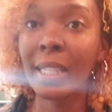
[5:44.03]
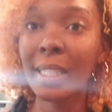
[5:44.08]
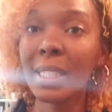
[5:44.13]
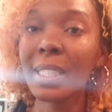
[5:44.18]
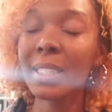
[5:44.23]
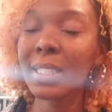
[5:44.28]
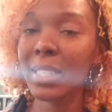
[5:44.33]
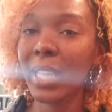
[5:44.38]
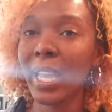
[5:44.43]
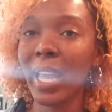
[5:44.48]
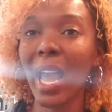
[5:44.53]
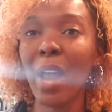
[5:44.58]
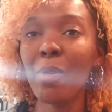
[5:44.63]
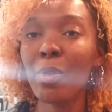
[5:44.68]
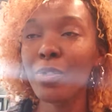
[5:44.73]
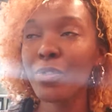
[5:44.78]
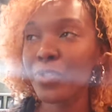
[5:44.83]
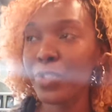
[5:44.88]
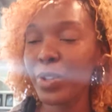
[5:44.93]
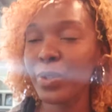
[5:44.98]
looks like, I
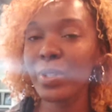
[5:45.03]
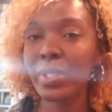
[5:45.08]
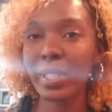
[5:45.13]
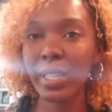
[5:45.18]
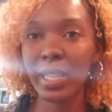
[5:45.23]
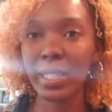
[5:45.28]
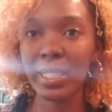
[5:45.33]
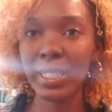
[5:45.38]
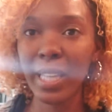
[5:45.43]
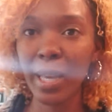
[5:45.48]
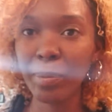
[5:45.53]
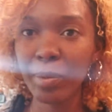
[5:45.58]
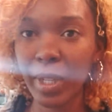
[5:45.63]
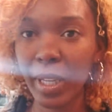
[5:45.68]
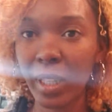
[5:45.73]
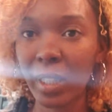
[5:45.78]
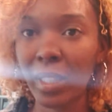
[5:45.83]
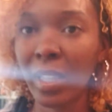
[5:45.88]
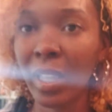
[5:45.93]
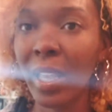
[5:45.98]
refuse to accept
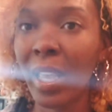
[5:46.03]
that